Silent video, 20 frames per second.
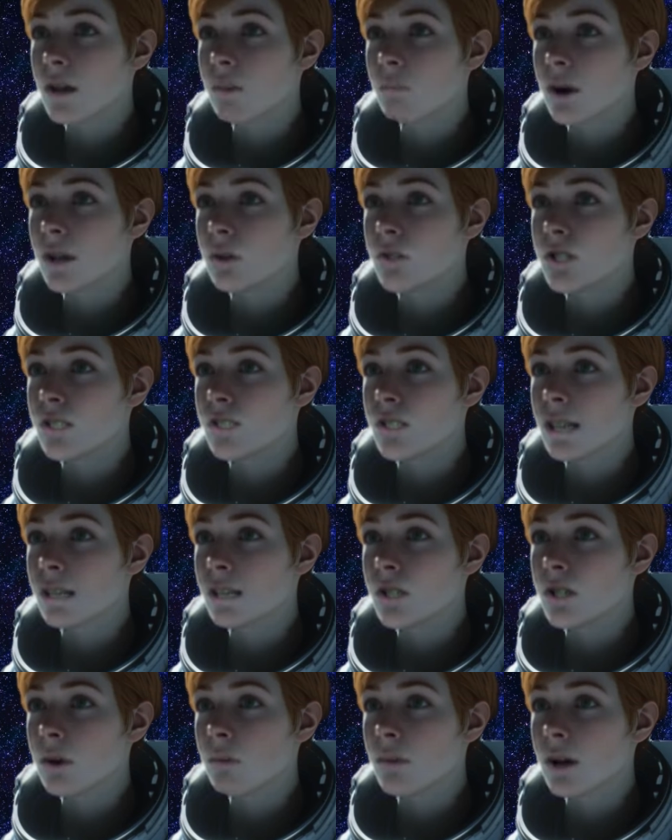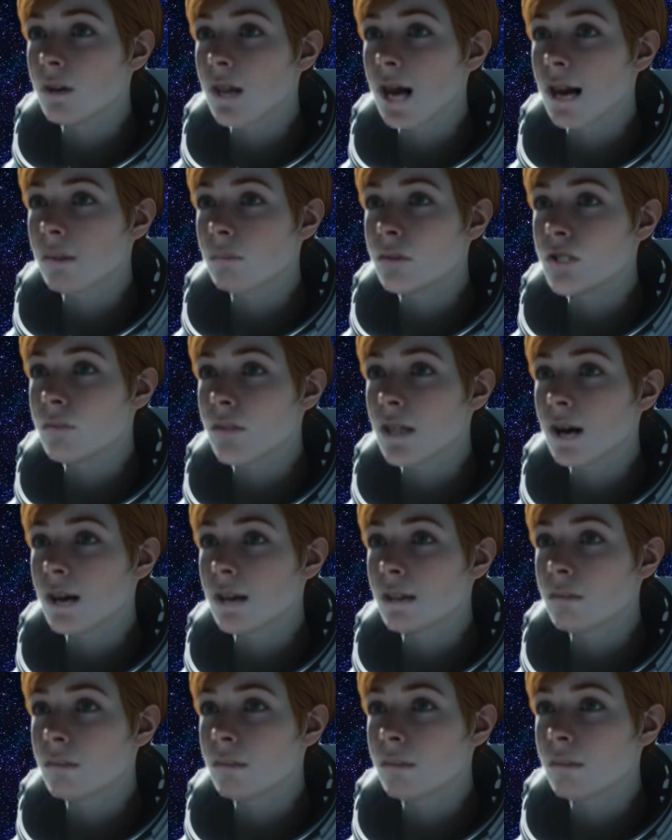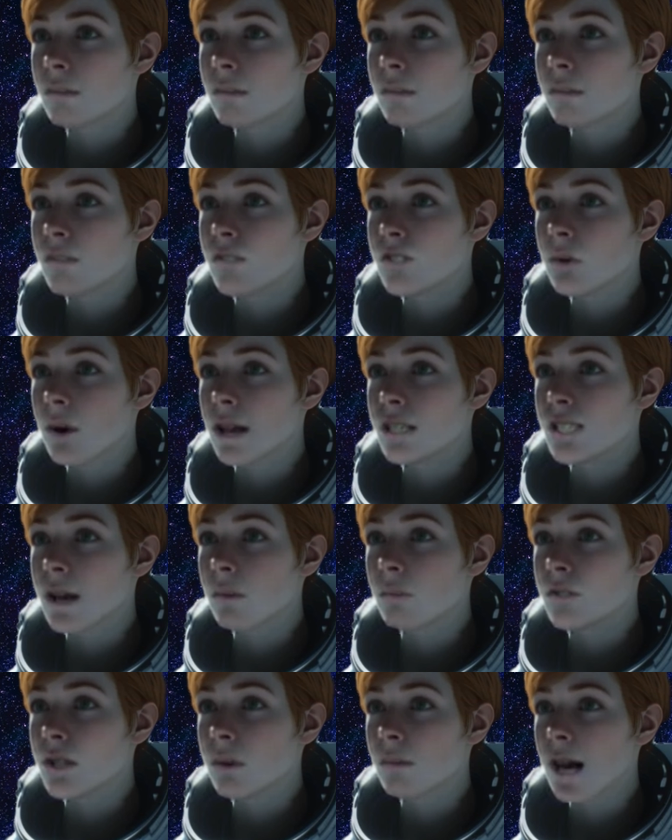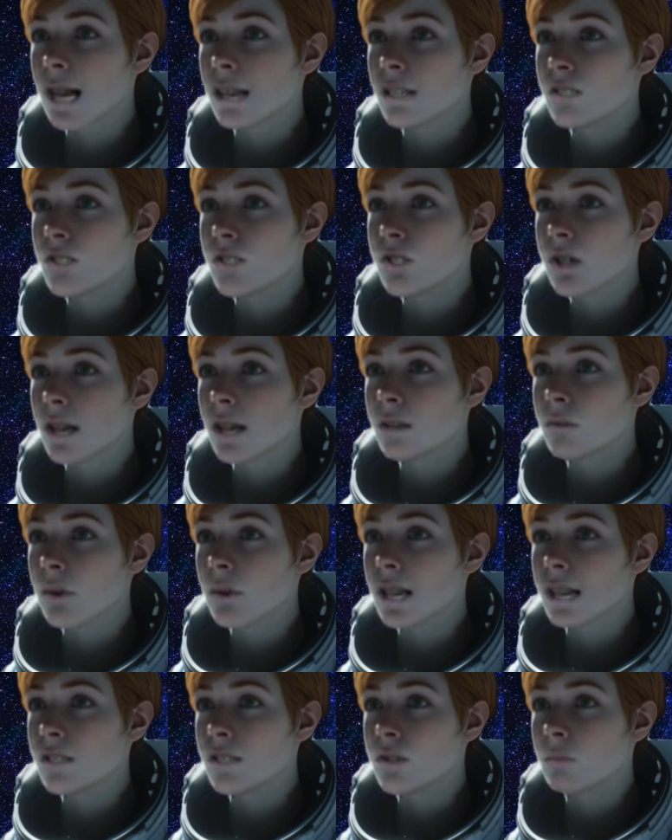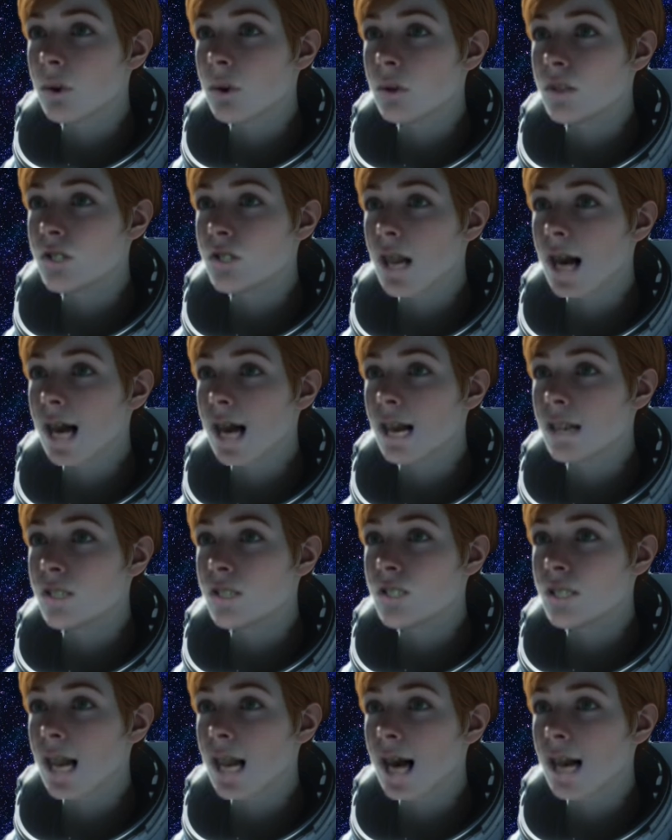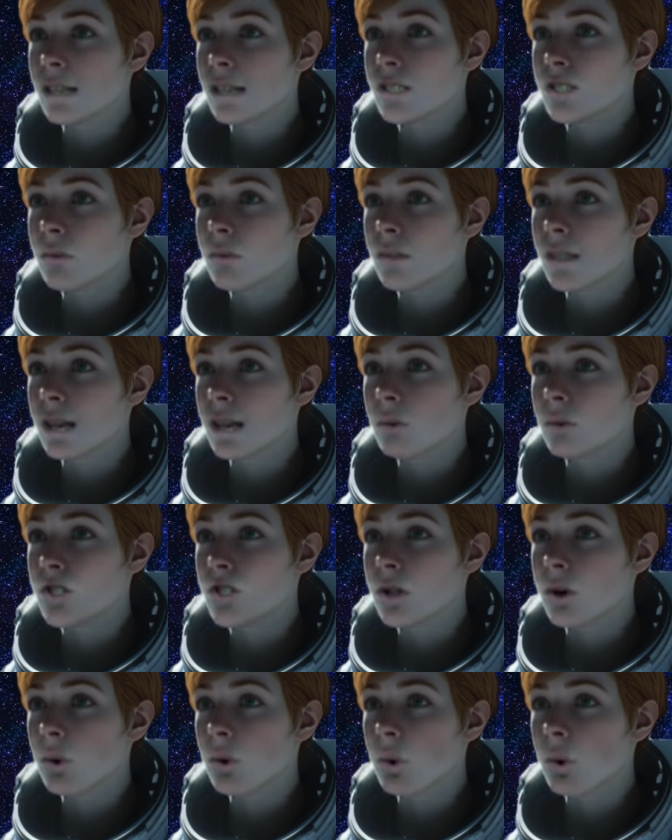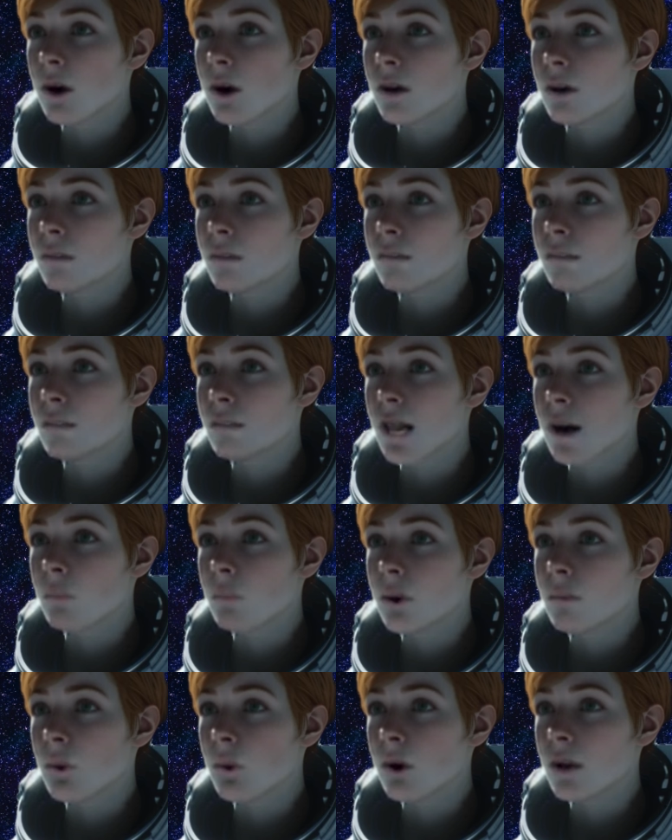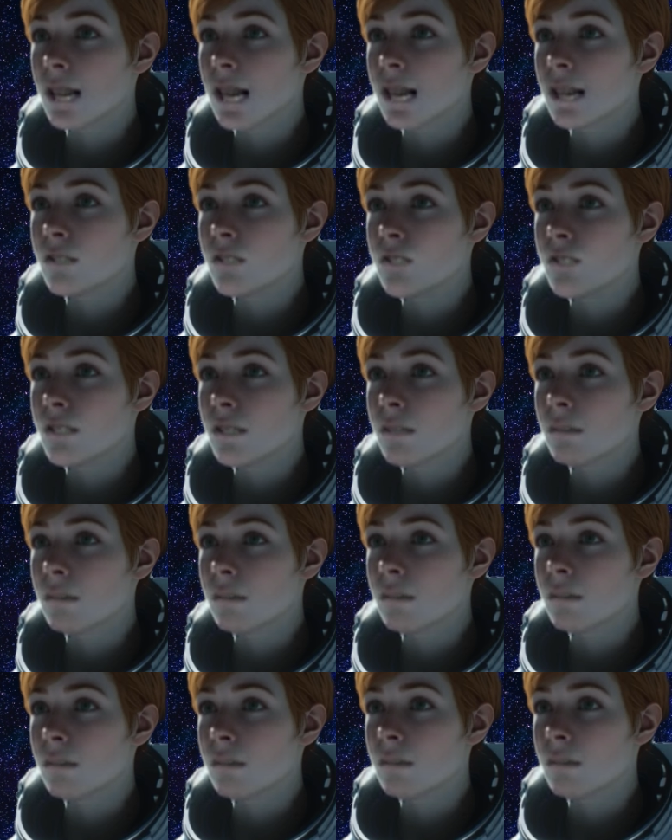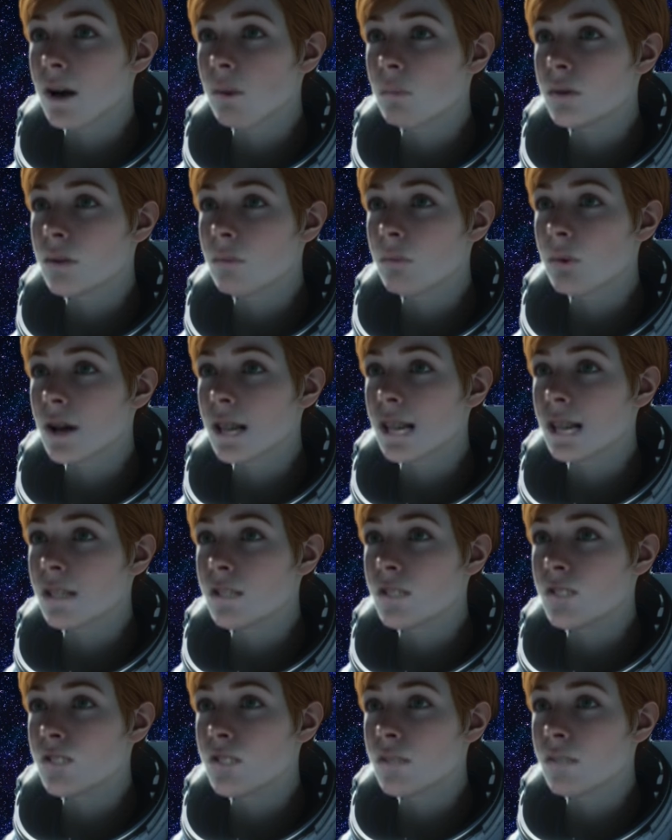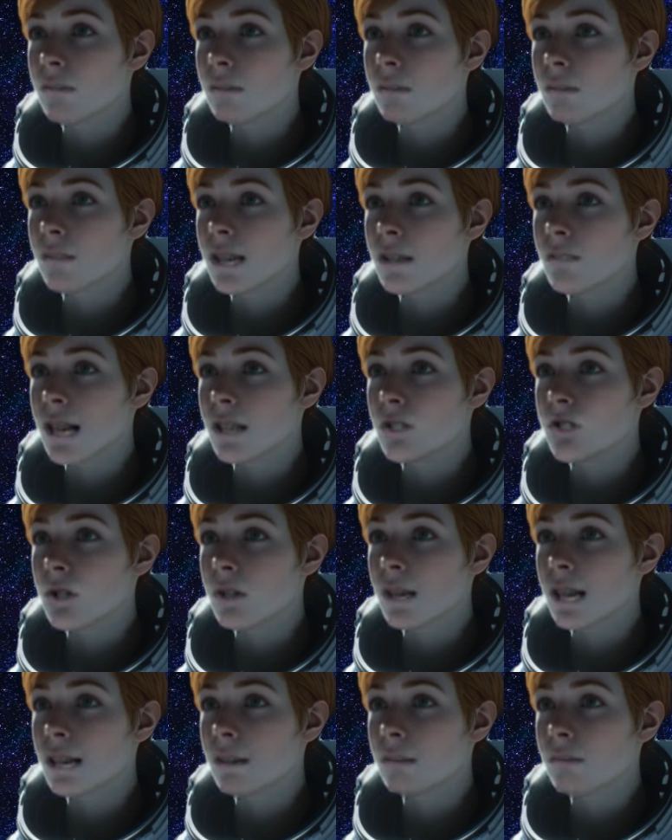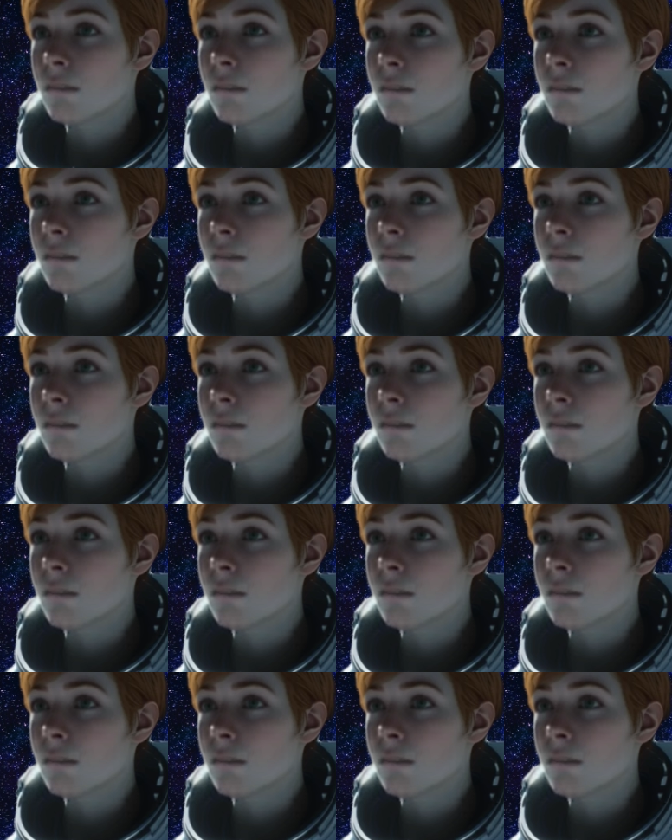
The moon just needed a little atmosphere. So I dimmed the lights, started playing smooth jazz, added some themed decor, a couple of orchids. It was a breeze, eventually.